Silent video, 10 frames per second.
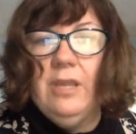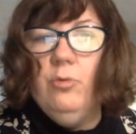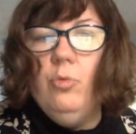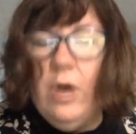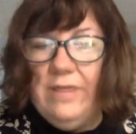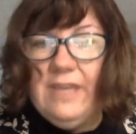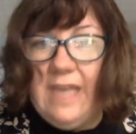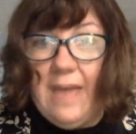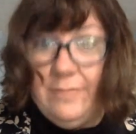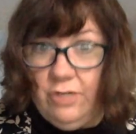what the
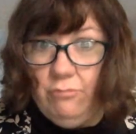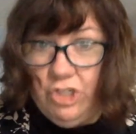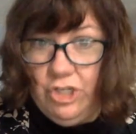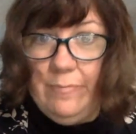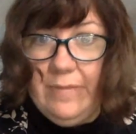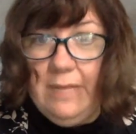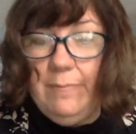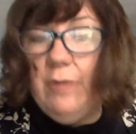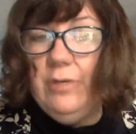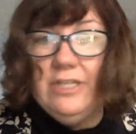capstone should be,
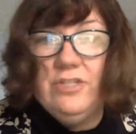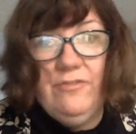but we also